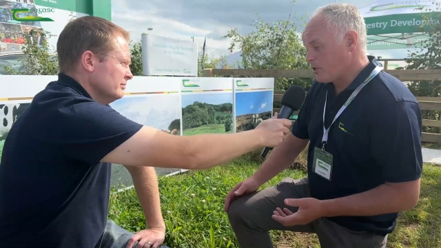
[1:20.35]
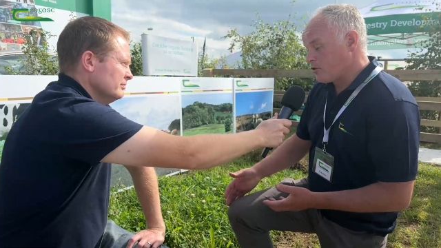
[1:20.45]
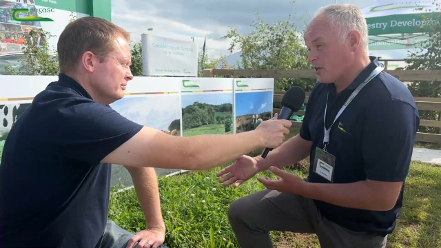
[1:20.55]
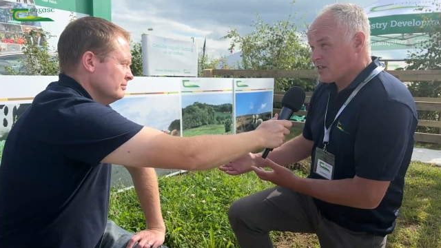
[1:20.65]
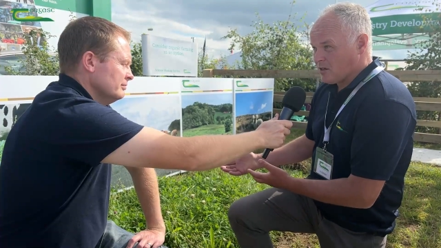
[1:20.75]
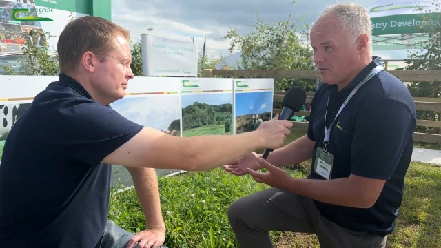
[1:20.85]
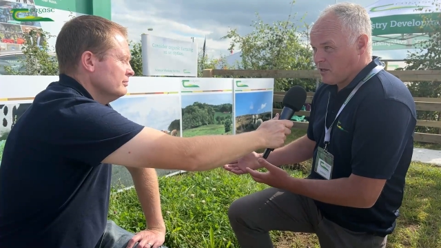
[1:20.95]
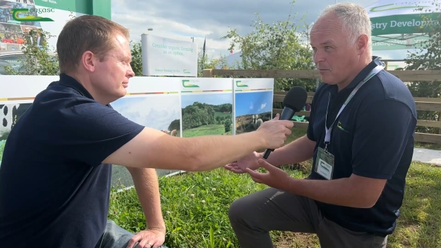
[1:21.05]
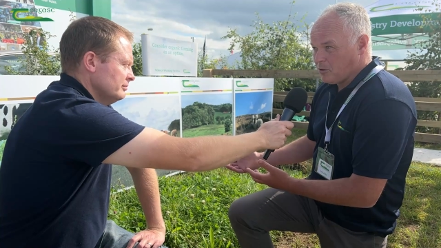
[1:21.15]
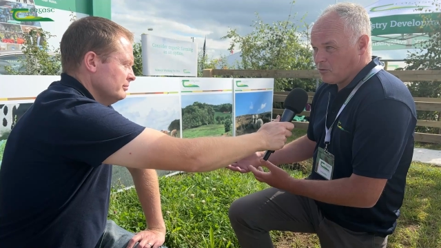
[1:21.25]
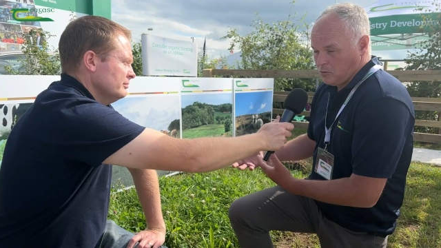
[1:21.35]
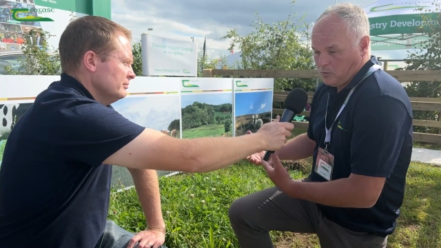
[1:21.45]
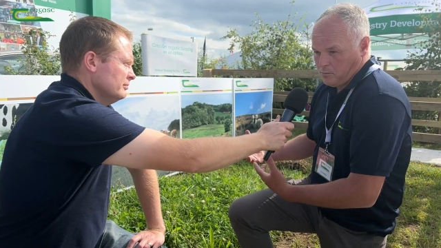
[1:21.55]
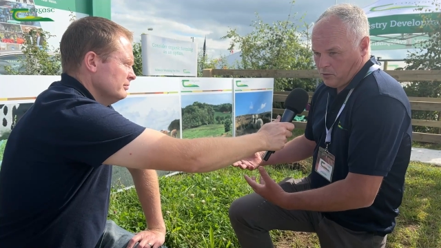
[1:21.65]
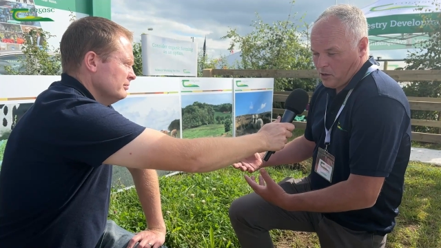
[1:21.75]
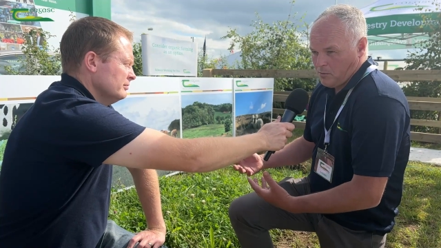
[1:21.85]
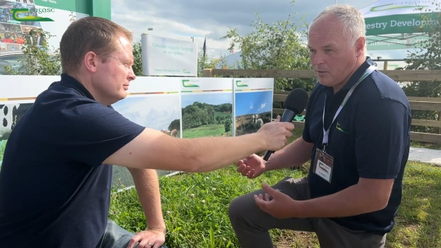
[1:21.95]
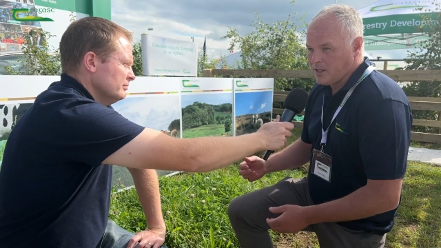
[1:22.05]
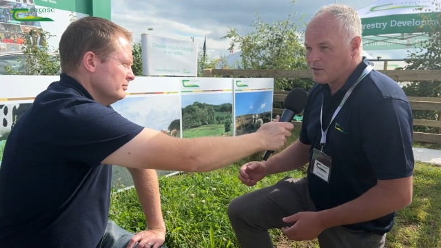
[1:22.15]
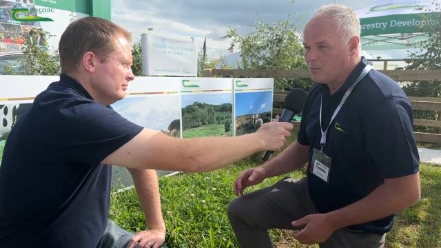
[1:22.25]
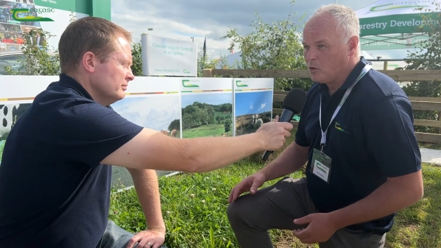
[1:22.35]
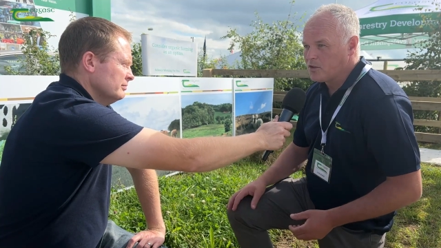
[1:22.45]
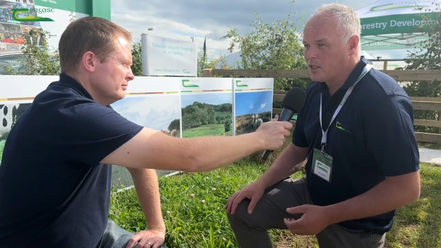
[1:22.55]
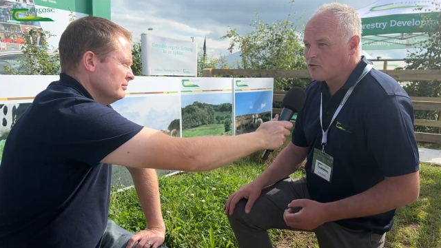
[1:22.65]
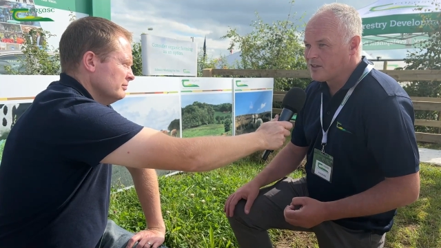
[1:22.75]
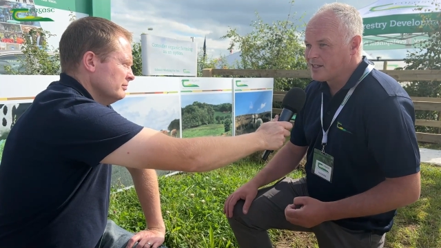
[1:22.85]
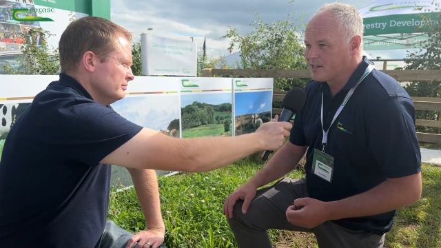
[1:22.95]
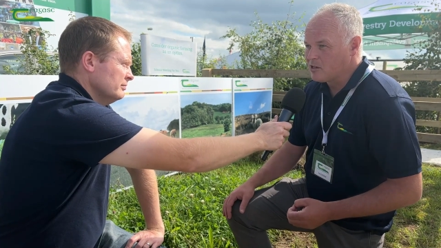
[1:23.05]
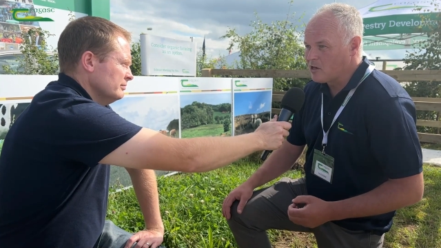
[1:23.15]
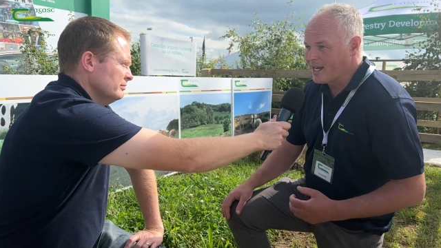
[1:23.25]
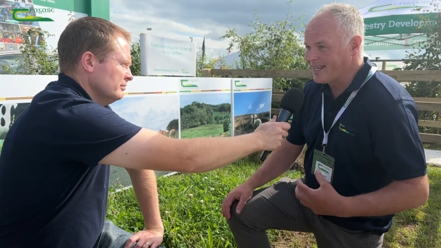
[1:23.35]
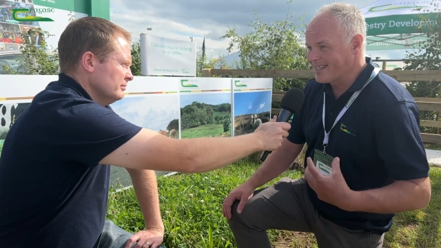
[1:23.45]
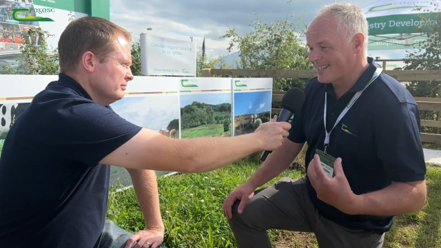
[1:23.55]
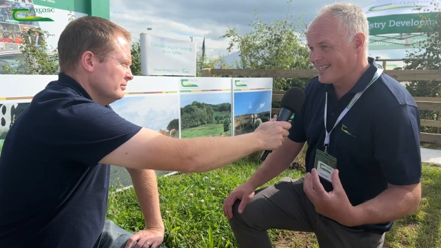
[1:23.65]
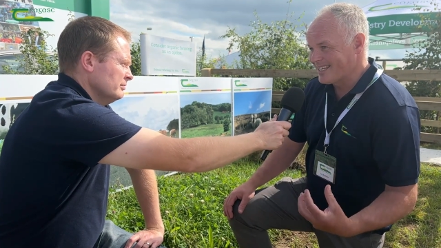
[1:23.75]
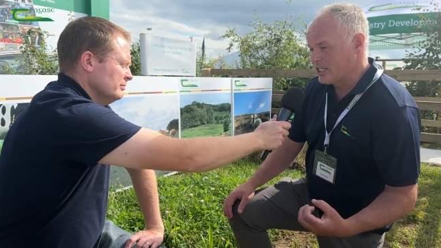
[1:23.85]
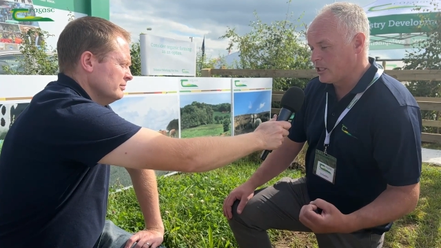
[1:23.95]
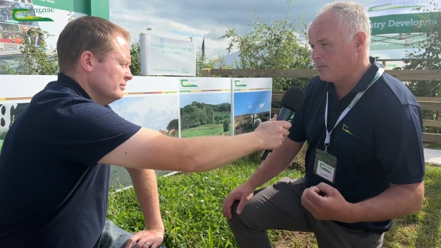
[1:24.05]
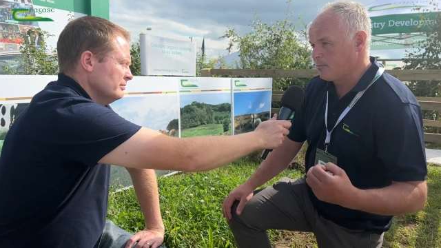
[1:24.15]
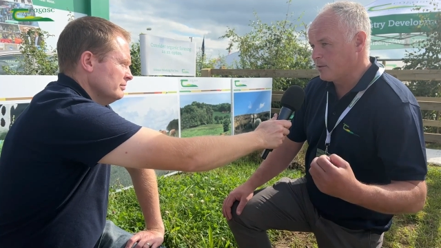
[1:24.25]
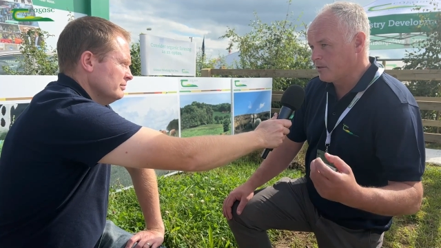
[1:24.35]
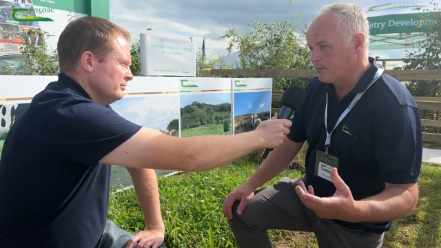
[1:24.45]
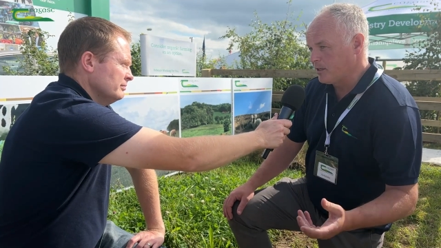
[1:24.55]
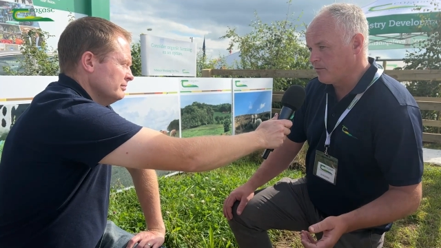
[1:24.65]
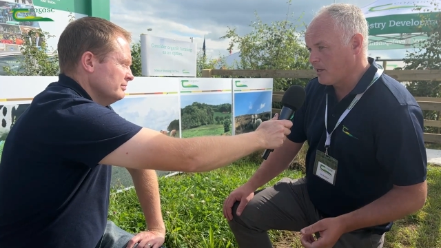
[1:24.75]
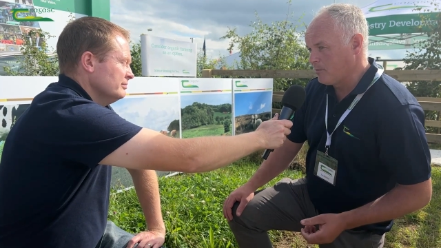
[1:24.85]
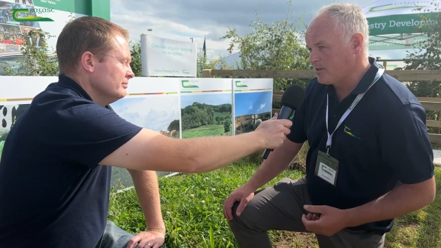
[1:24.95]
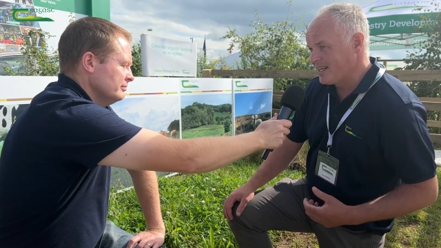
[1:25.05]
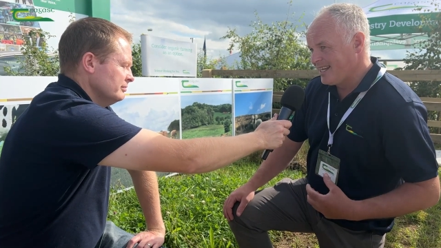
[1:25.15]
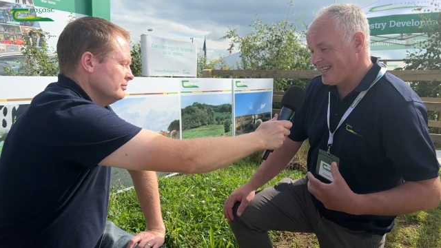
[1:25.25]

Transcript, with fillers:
Speaker 1: the dry stock farmer who probably he's most interested in organics, the sheep and the bee farmers,